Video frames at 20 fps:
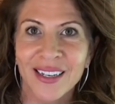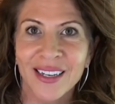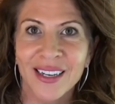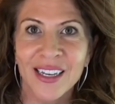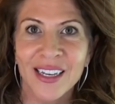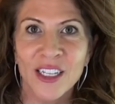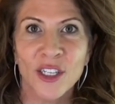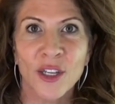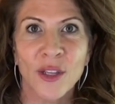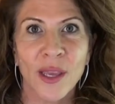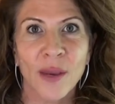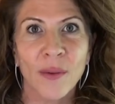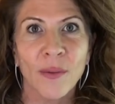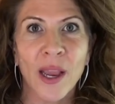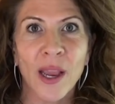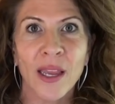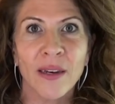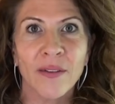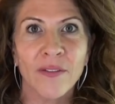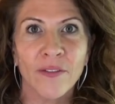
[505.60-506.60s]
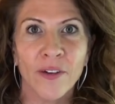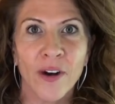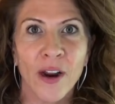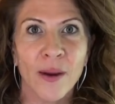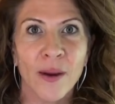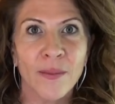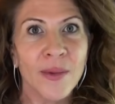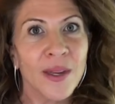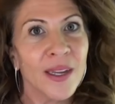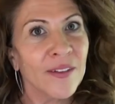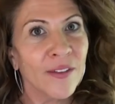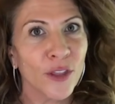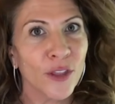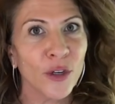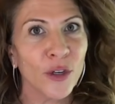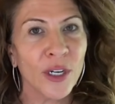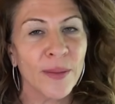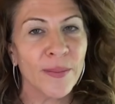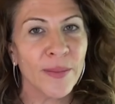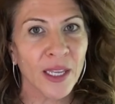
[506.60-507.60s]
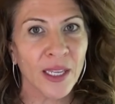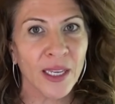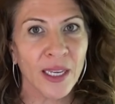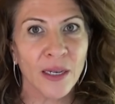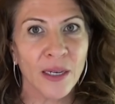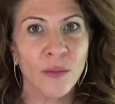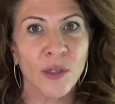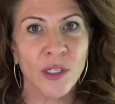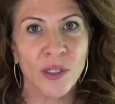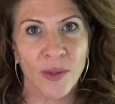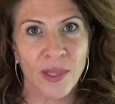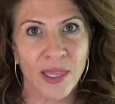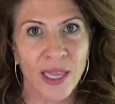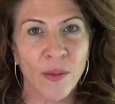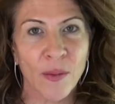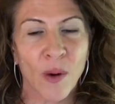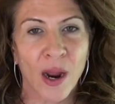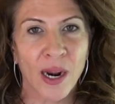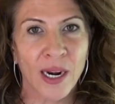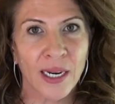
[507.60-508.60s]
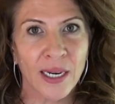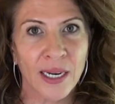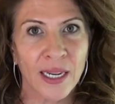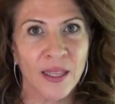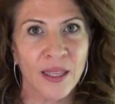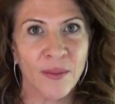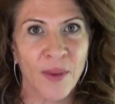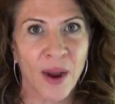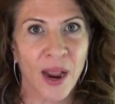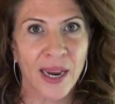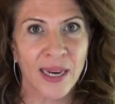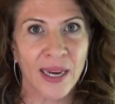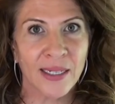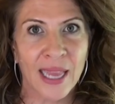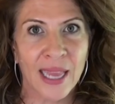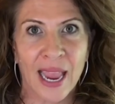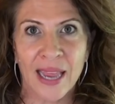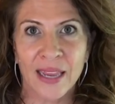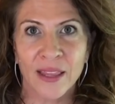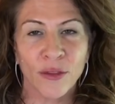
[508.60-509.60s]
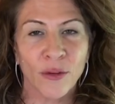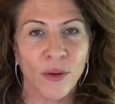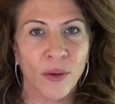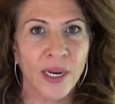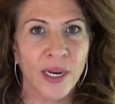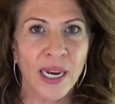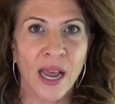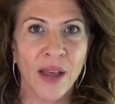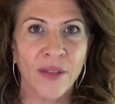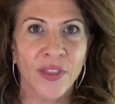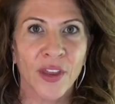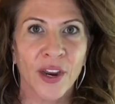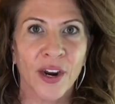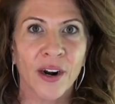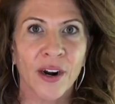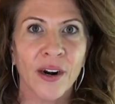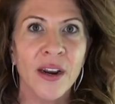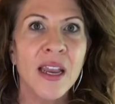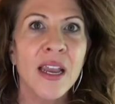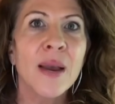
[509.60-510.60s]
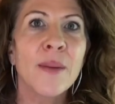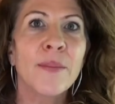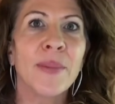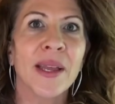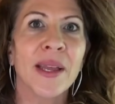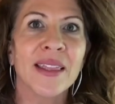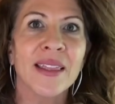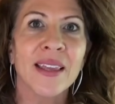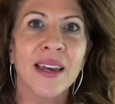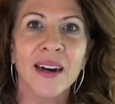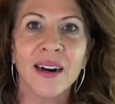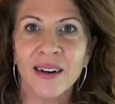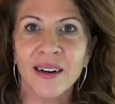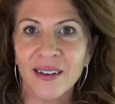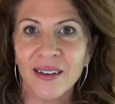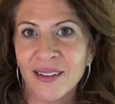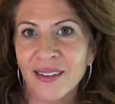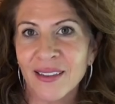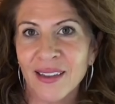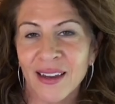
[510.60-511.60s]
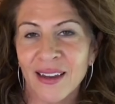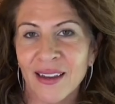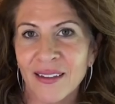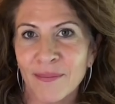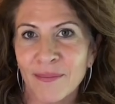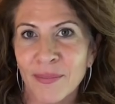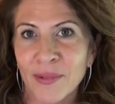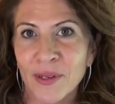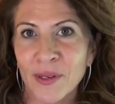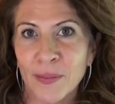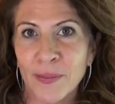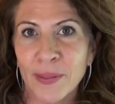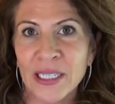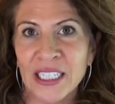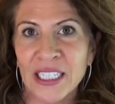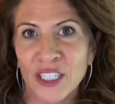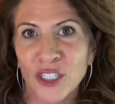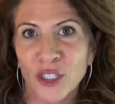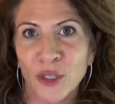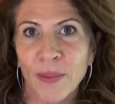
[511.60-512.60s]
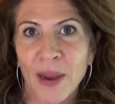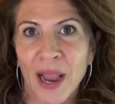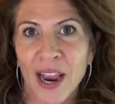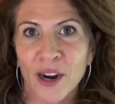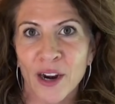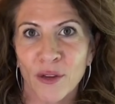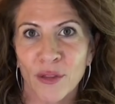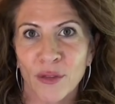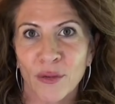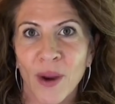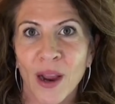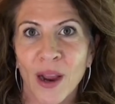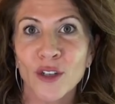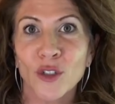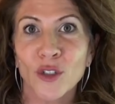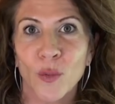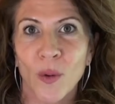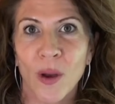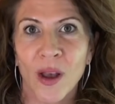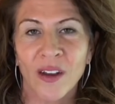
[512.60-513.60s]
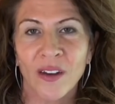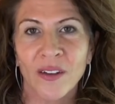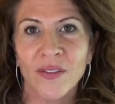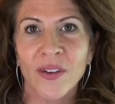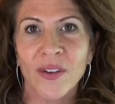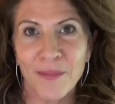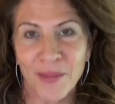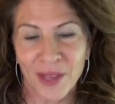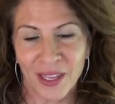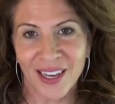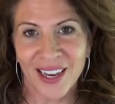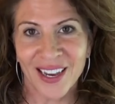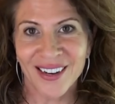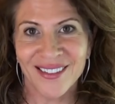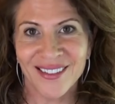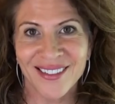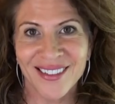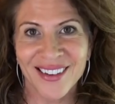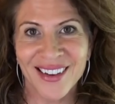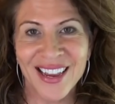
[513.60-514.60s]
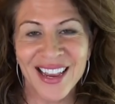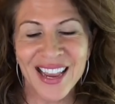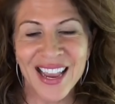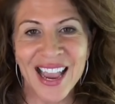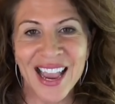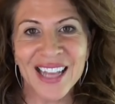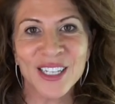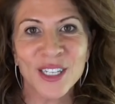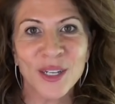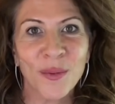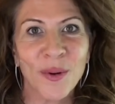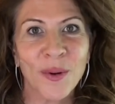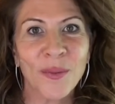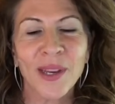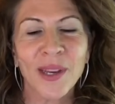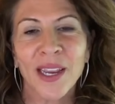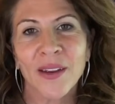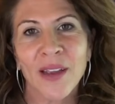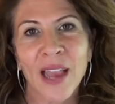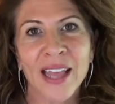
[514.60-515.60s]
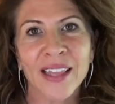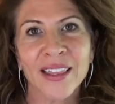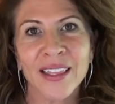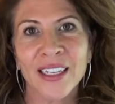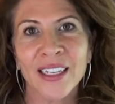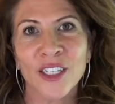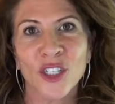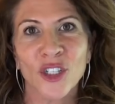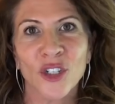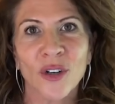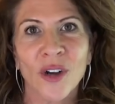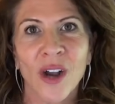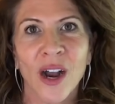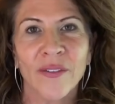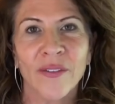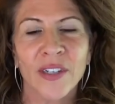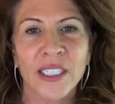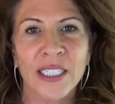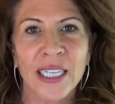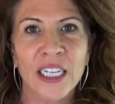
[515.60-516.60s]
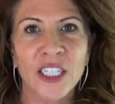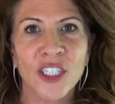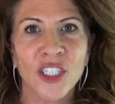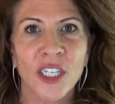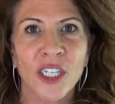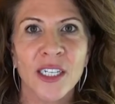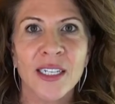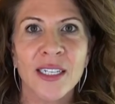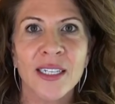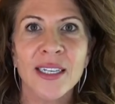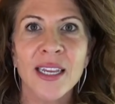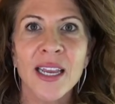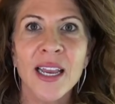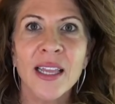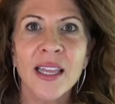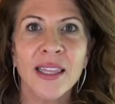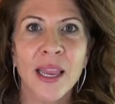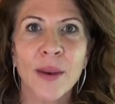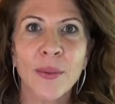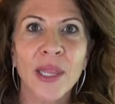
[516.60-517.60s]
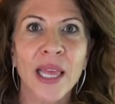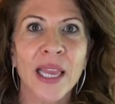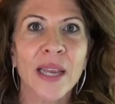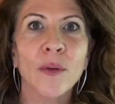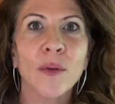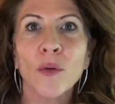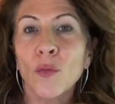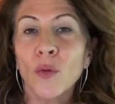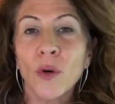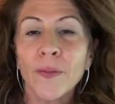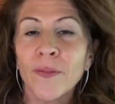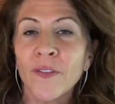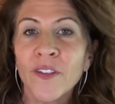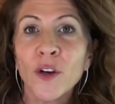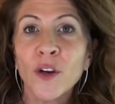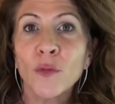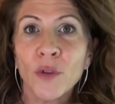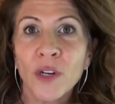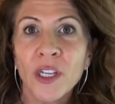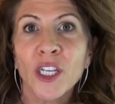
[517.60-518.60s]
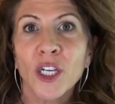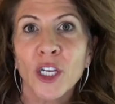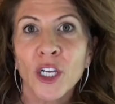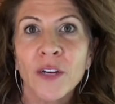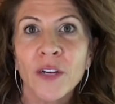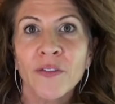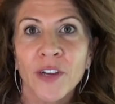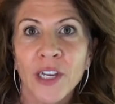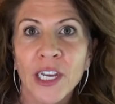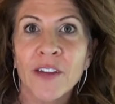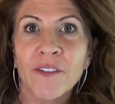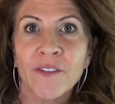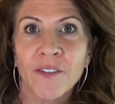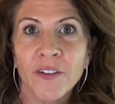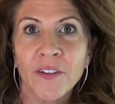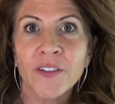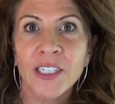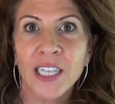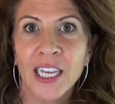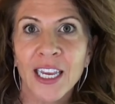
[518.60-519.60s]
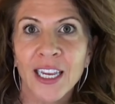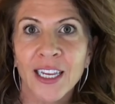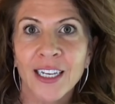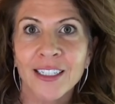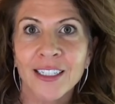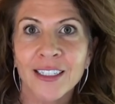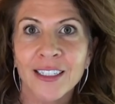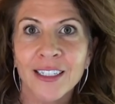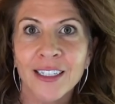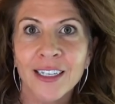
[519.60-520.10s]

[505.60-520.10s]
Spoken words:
So they went from 30 million was what they wanted in their mind. They hadn't thrown it out there, but the potential buyer threw out 12 million. And so when we had the initial conversations, they were like, we'll feel really good if we get 15.